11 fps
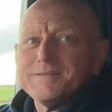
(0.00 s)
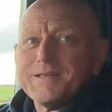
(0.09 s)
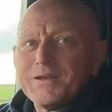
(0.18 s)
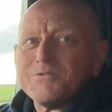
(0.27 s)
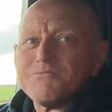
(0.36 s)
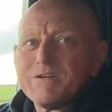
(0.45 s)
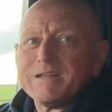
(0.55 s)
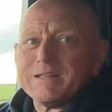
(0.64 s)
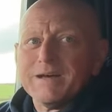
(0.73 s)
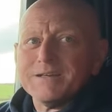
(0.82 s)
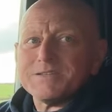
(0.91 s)
They don't
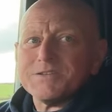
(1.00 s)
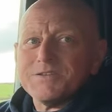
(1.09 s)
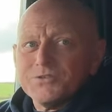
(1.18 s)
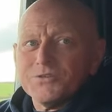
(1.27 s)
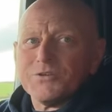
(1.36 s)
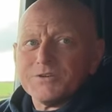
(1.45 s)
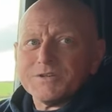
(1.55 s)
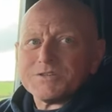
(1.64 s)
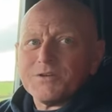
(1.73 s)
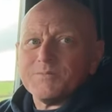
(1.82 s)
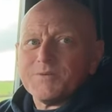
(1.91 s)
realise that you're not going to
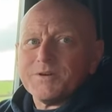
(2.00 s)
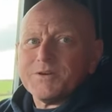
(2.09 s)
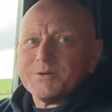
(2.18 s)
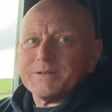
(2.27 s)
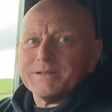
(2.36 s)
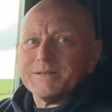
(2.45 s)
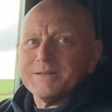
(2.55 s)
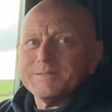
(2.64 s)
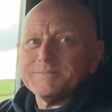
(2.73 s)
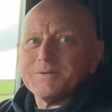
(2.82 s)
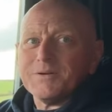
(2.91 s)
stop very quickly
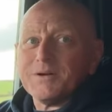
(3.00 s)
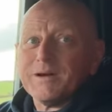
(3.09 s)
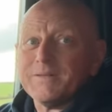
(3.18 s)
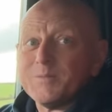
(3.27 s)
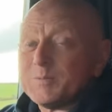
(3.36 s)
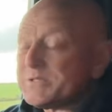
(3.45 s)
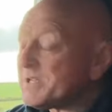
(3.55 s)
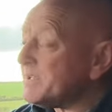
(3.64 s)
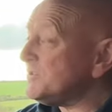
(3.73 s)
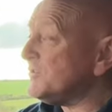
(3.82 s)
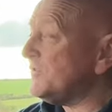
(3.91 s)
all right, and the
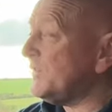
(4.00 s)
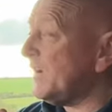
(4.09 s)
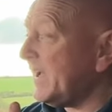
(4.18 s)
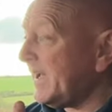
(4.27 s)
potential for